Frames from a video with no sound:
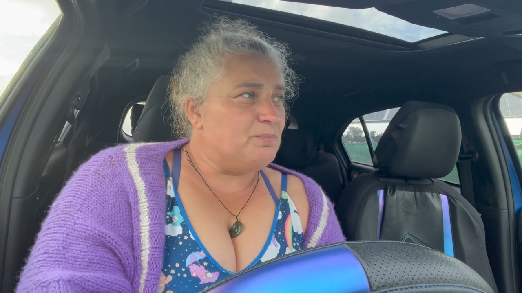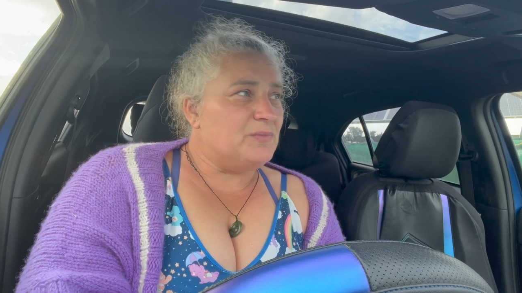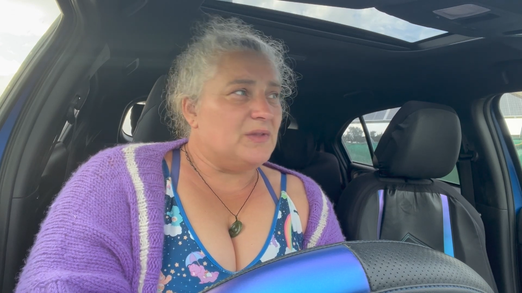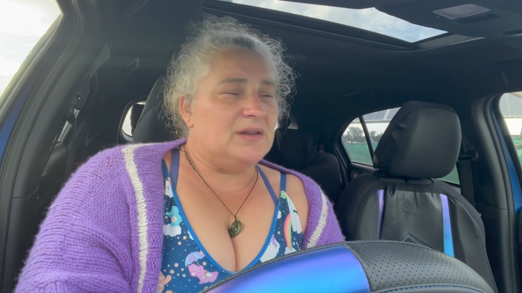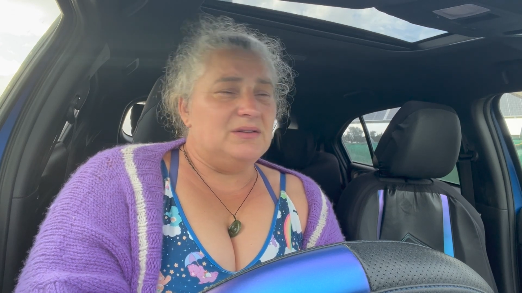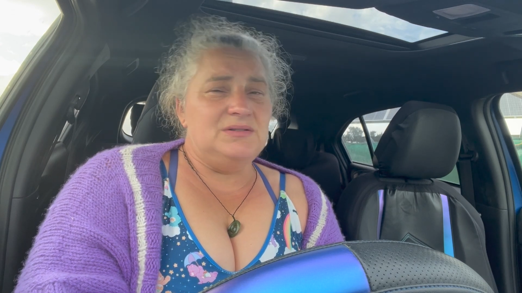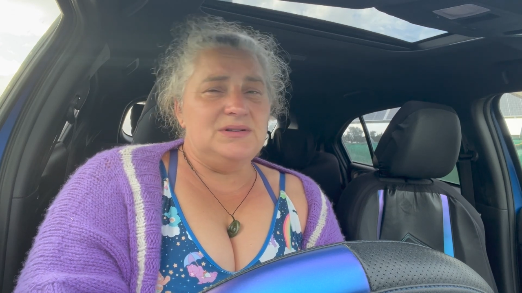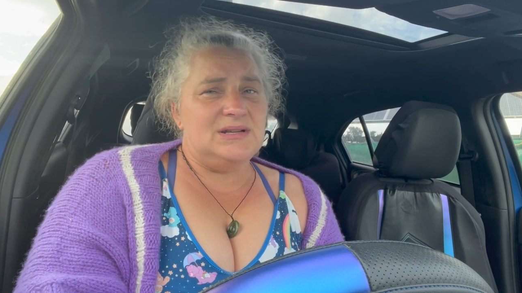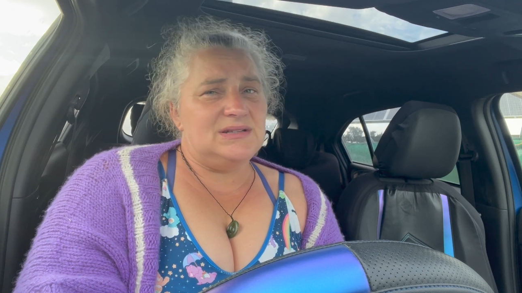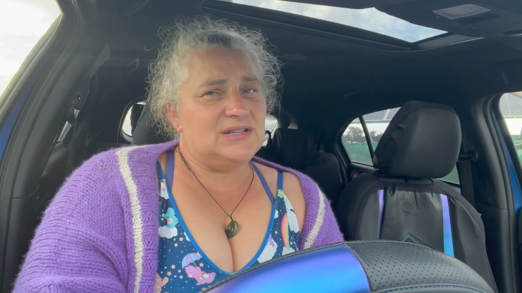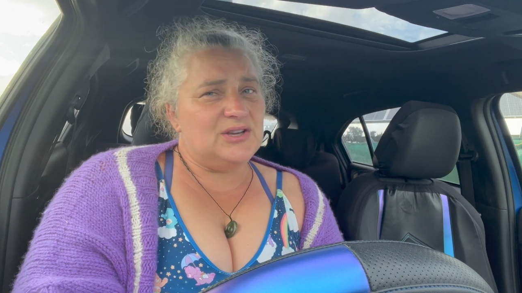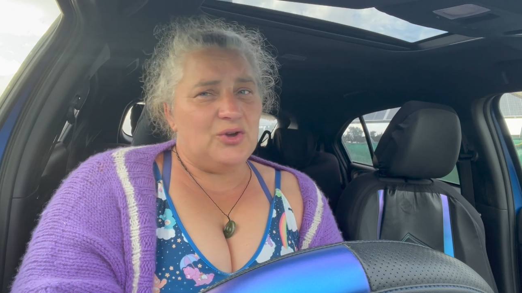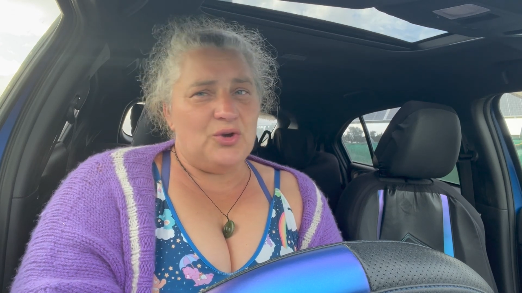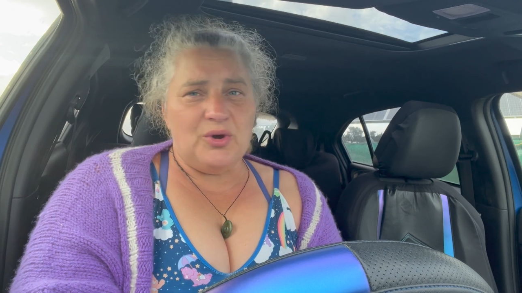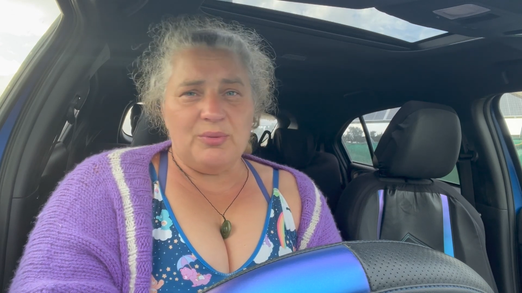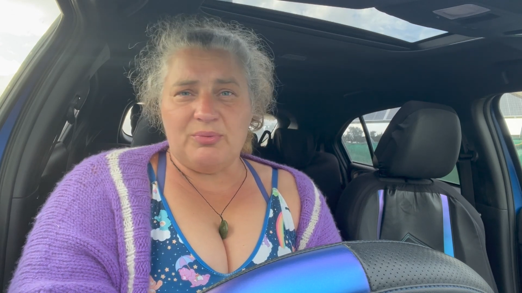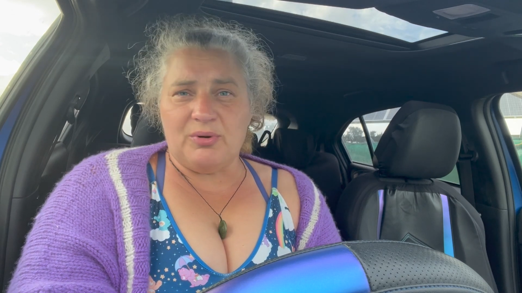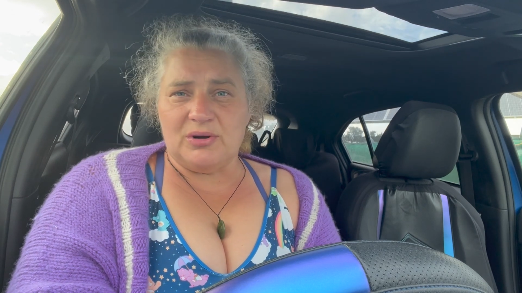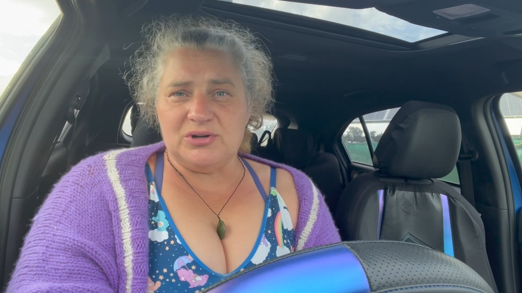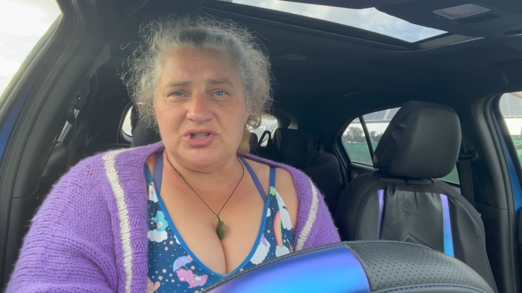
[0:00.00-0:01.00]
knitting
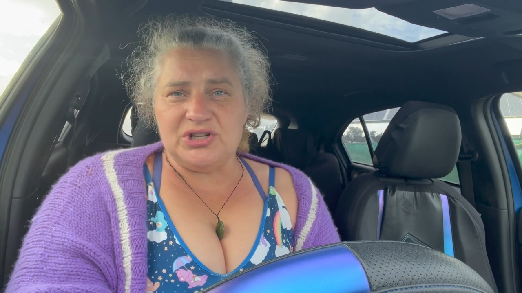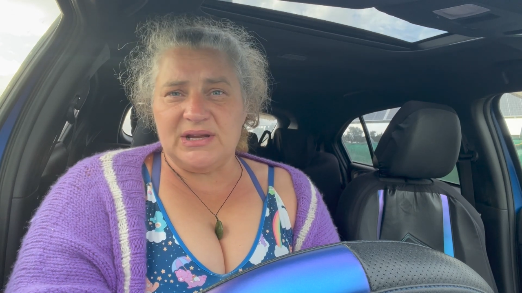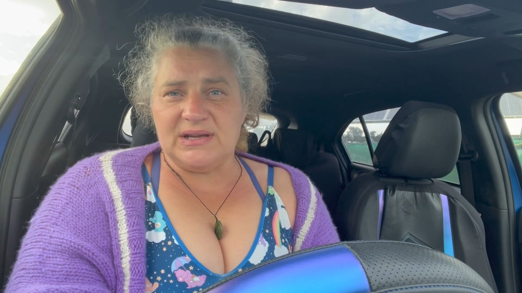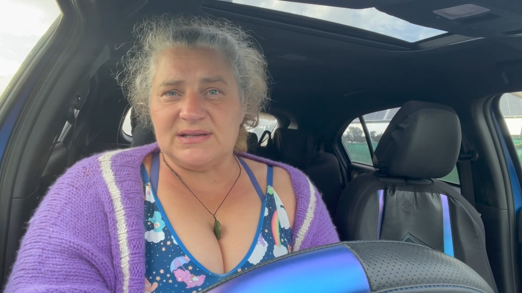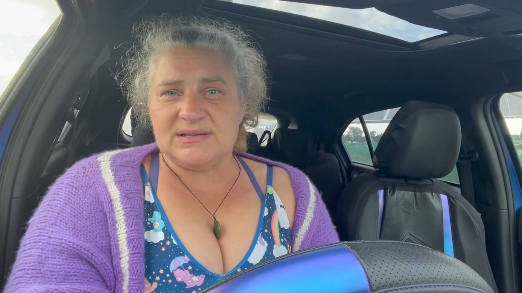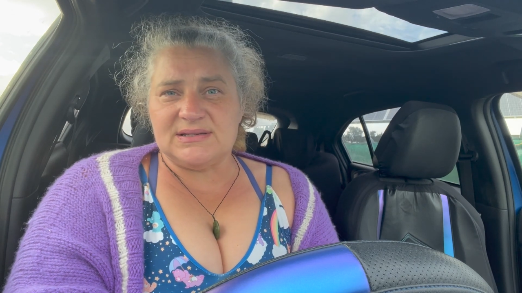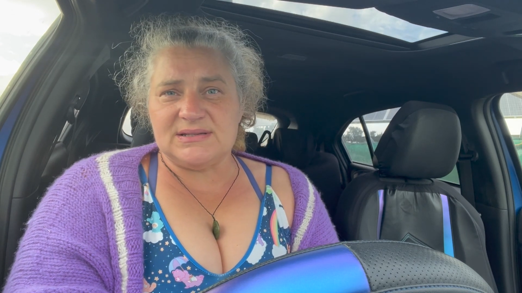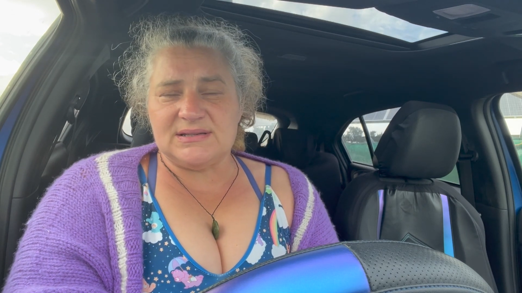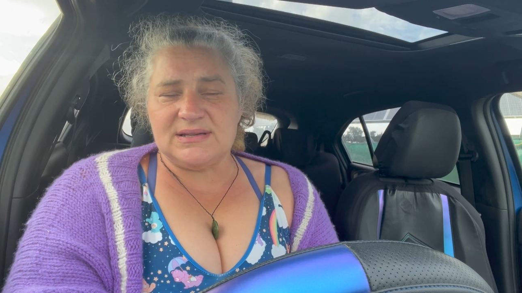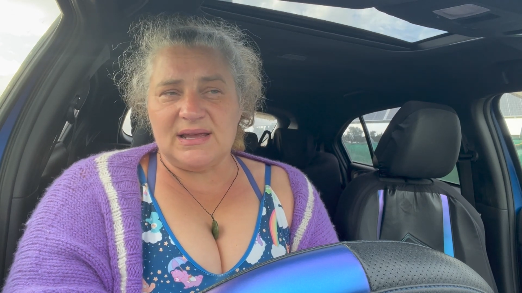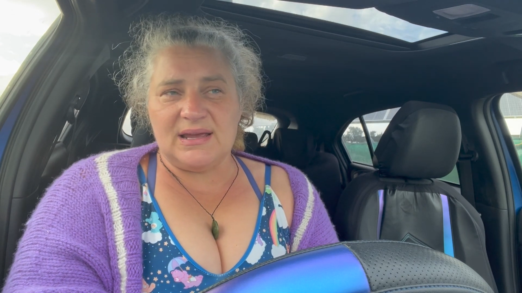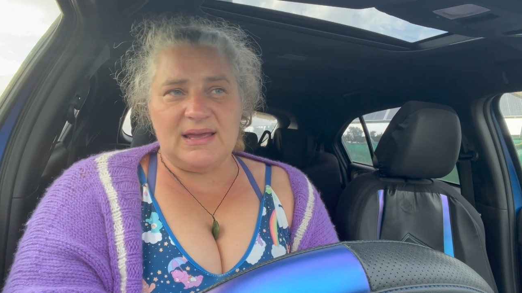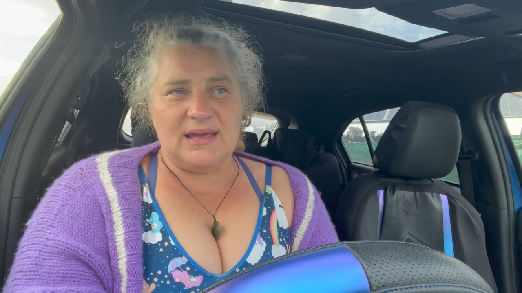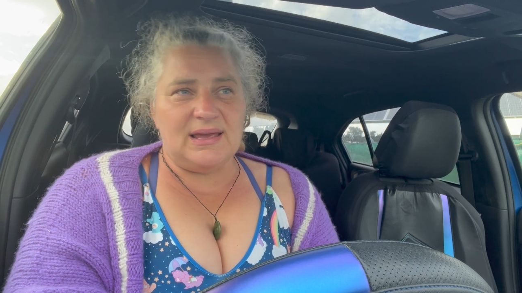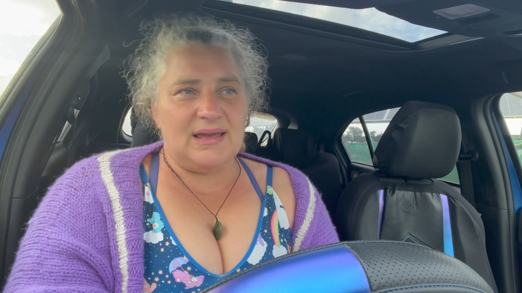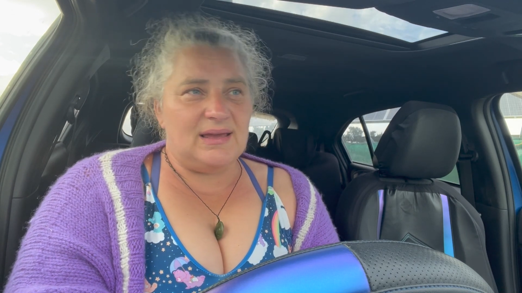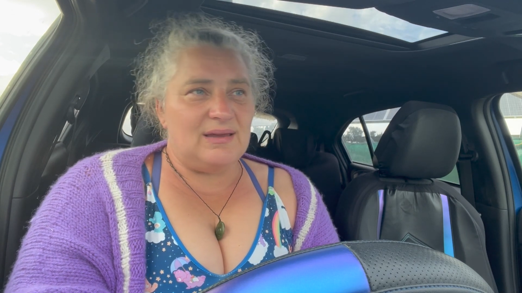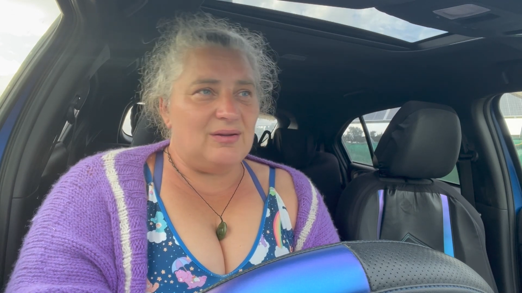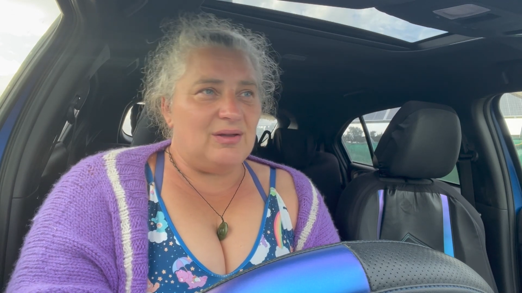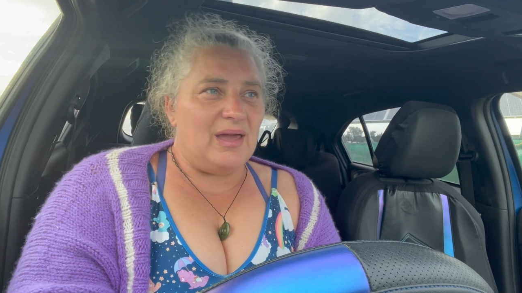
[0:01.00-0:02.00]
her projects
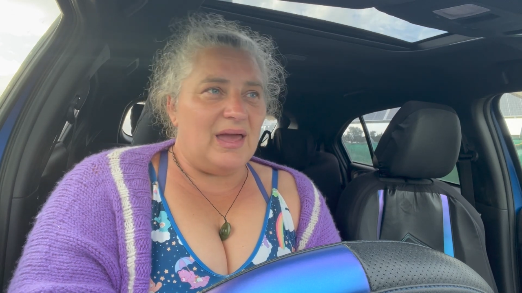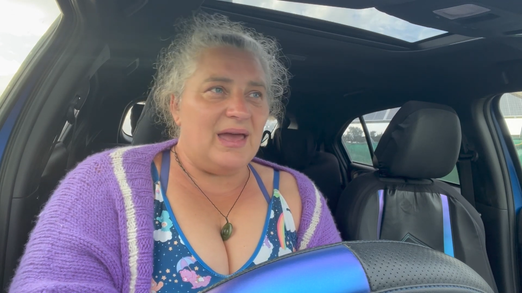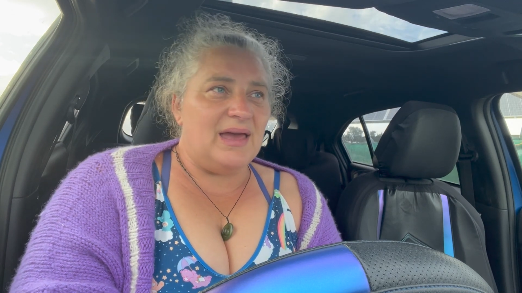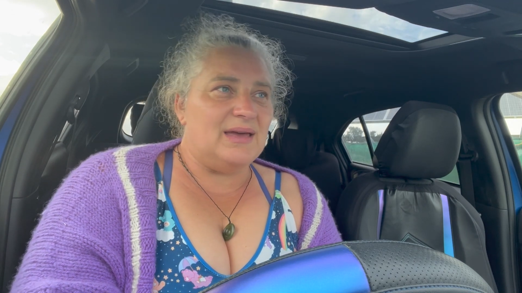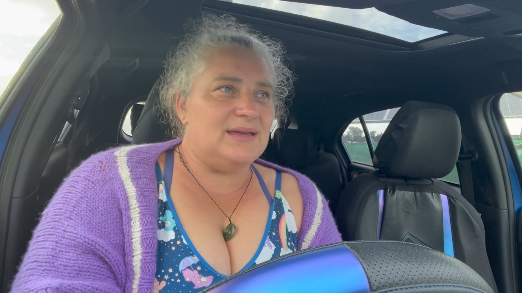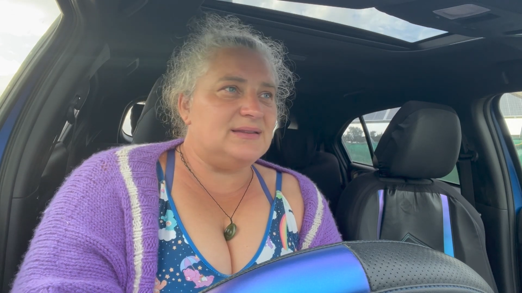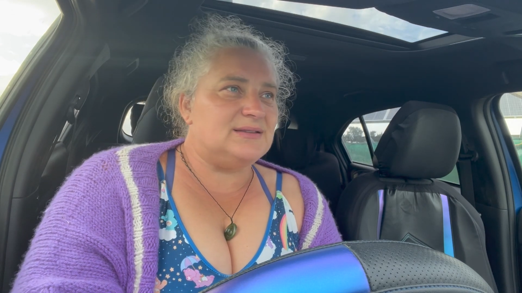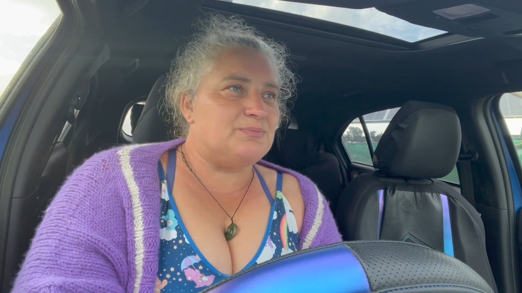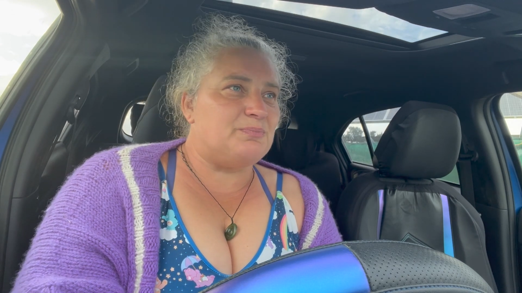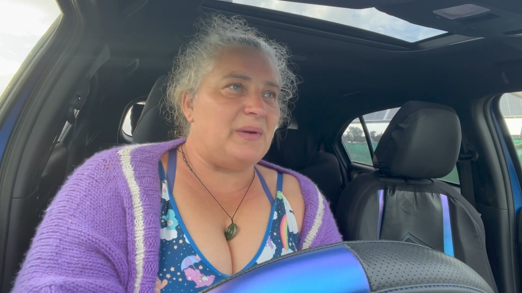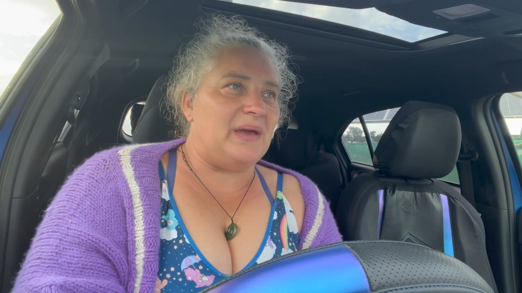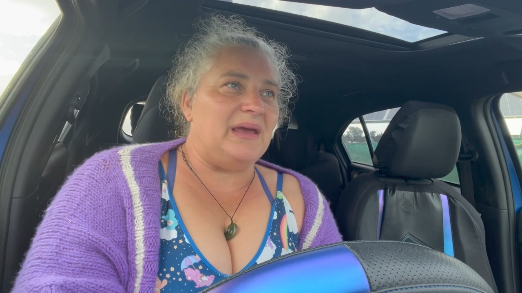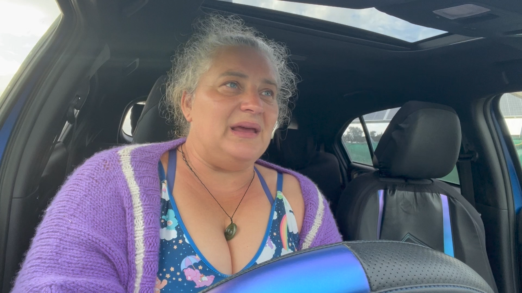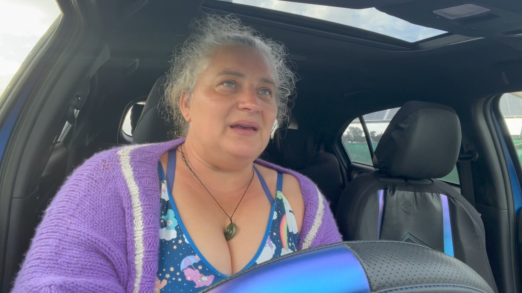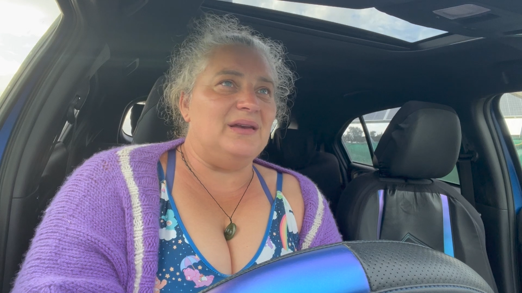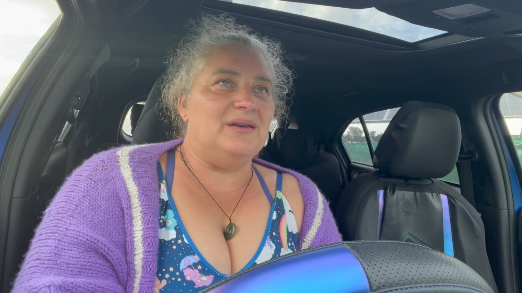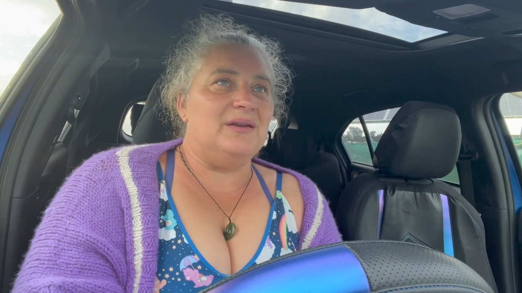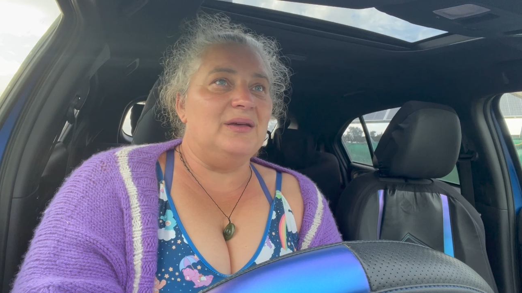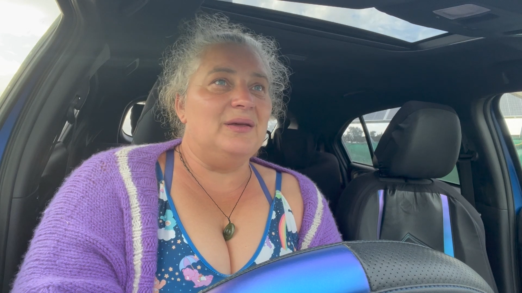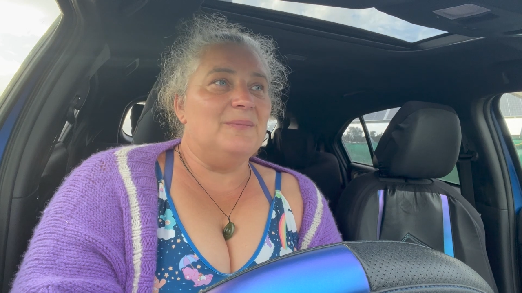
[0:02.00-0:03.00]
has
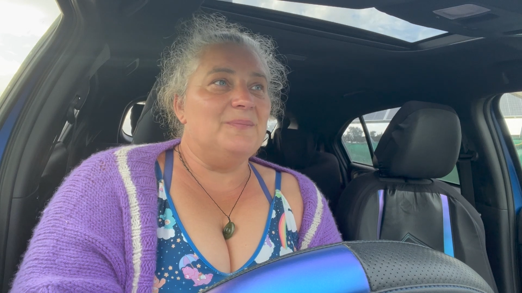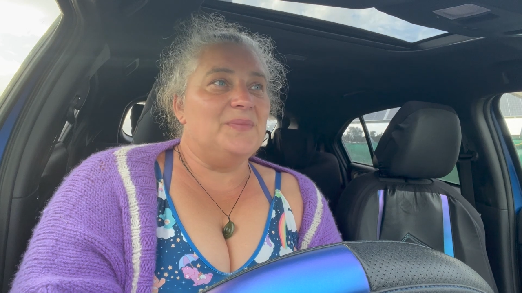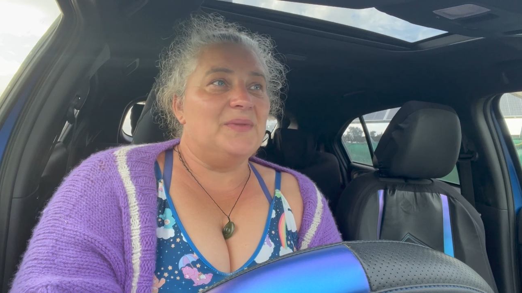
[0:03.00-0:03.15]
been